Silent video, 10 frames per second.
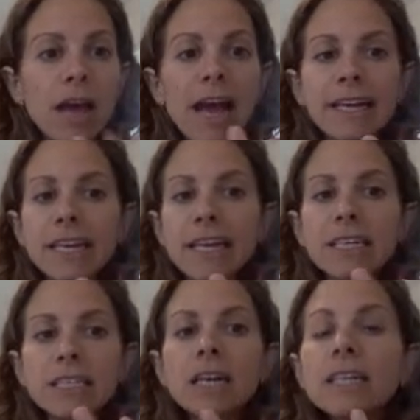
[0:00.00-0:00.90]
And
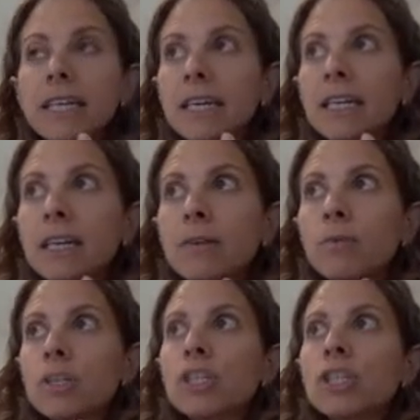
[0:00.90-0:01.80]
King Duncan
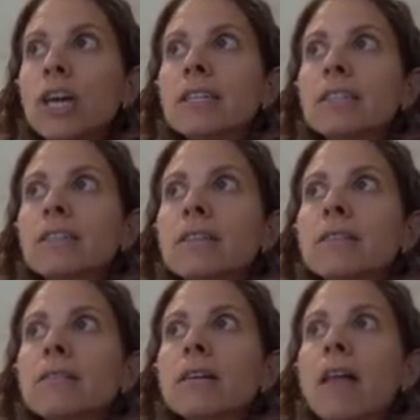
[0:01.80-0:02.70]
was just
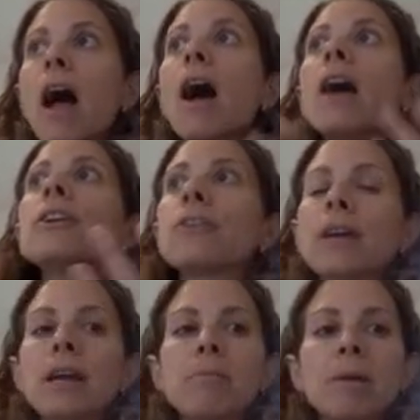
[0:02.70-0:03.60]

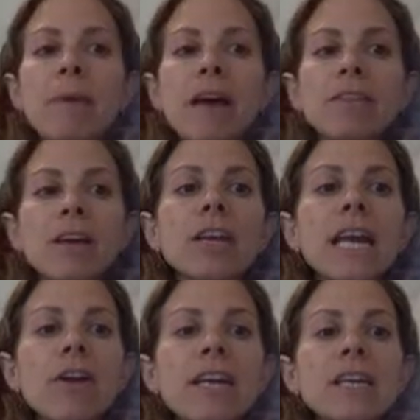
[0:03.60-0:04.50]
honoring Macbeth and
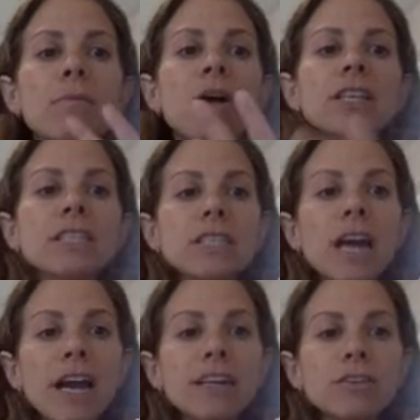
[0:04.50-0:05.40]
granting him all these
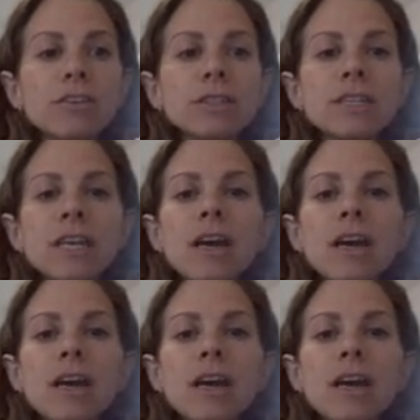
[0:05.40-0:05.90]
titles